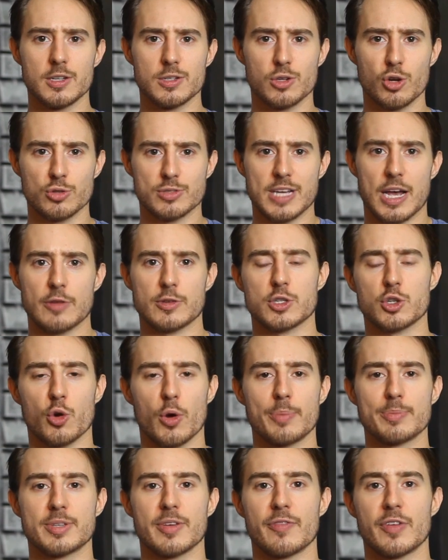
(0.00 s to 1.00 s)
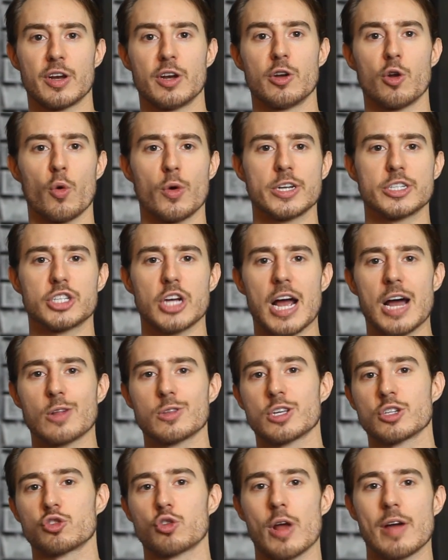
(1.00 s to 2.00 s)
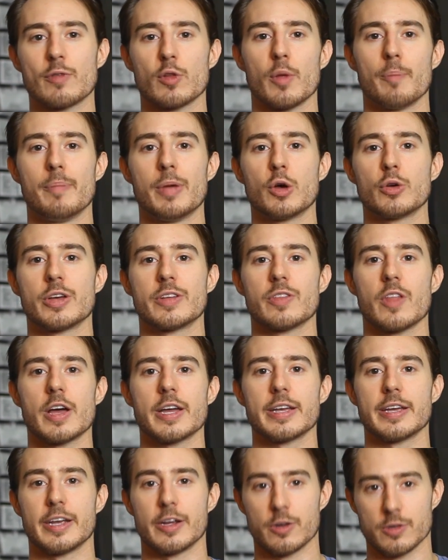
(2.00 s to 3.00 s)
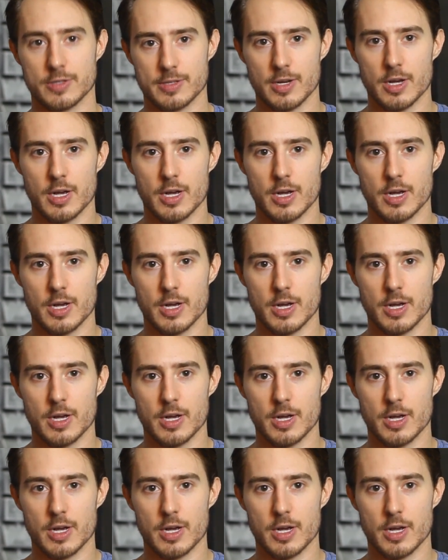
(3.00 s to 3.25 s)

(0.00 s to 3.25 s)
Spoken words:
Turns out screams of an annoying child can travel 1,000,000 light years.